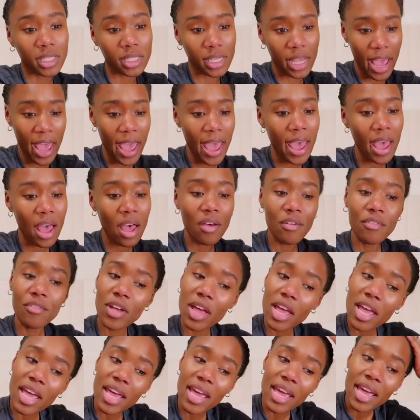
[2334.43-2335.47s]
to have
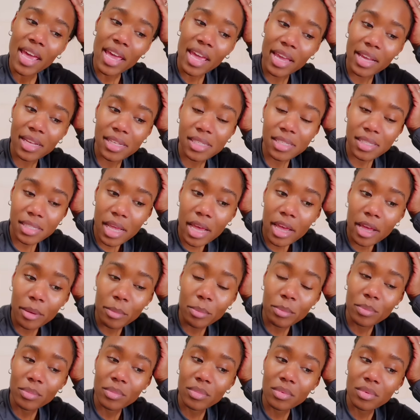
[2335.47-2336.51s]

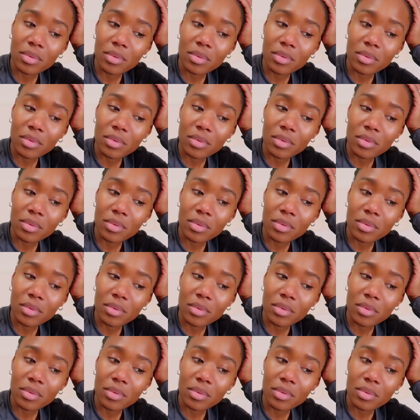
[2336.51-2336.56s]
except